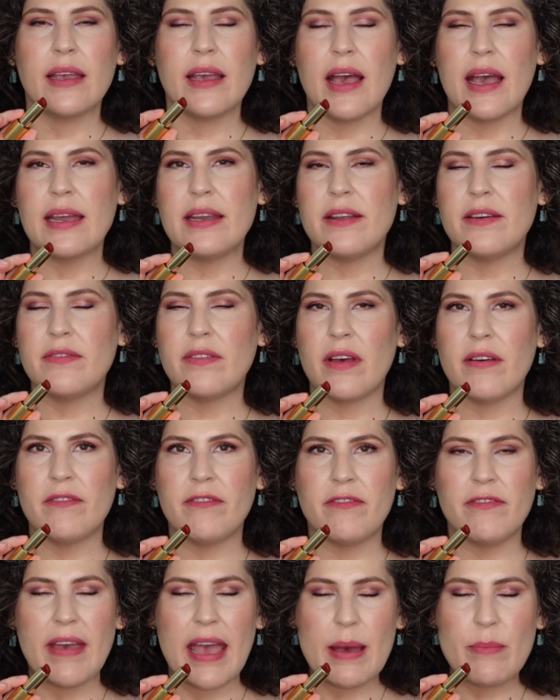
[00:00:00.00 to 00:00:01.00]
kind of
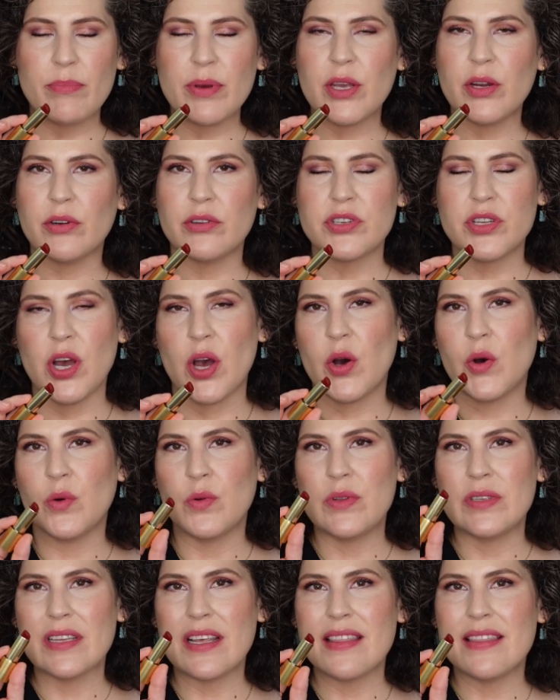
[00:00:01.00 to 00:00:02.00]
vampier tones.